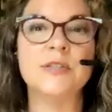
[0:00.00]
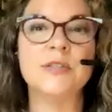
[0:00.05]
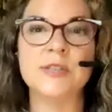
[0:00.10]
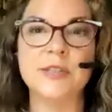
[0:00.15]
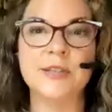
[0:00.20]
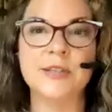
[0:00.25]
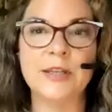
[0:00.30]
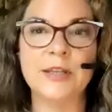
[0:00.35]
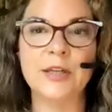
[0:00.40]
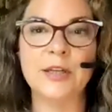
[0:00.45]
is
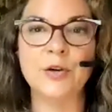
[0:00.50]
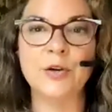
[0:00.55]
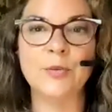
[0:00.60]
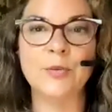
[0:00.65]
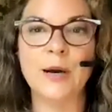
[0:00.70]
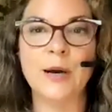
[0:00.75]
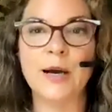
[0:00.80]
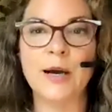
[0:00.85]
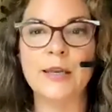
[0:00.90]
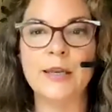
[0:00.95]
living in your
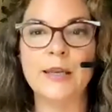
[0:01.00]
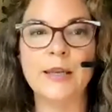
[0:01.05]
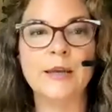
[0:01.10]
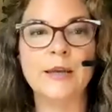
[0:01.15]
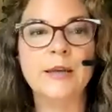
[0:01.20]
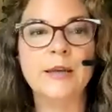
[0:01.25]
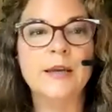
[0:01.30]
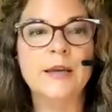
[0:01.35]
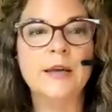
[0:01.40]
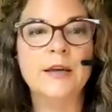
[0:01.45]
body.
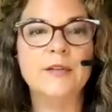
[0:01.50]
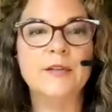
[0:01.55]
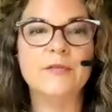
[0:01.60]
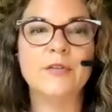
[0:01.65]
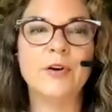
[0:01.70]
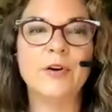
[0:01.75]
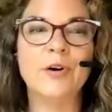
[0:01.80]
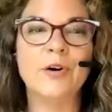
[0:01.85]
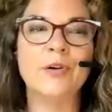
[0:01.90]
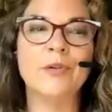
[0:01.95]

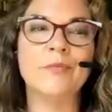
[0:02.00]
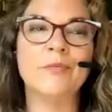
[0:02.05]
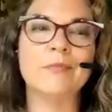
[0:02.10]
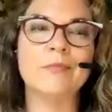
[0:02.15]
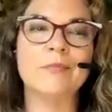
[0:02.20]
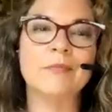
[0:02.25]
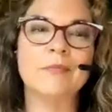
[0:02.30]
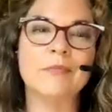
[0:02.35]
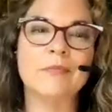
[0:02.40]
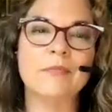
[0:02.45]
For
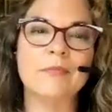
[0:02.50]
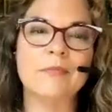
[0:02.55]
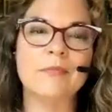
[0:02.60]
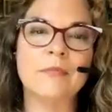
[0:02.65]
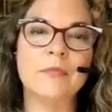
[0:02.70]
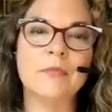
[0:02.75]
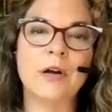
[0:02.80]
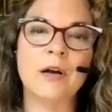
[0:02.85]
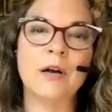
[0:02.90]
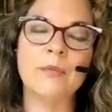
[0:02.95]

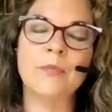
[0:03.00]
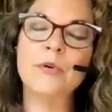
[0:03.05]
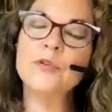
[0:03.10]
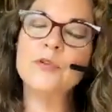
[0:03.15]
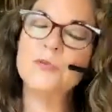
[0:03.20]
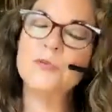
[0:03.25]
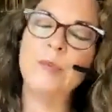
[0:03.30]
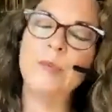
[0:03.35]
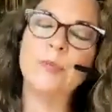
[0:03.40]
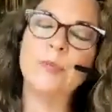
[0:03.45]

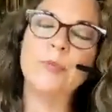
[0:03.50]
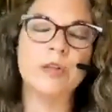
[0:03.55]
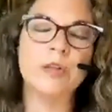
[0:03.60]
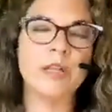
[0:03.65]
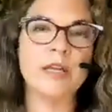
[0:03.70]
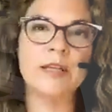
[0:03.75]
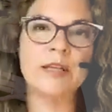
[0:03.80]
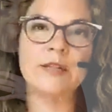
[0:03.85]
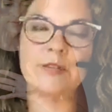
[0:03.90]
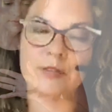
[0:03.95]
most
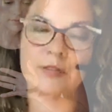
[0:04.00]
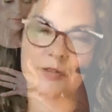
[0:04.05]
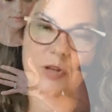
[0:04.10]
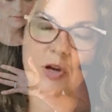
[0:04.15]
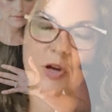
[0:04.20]
people, it's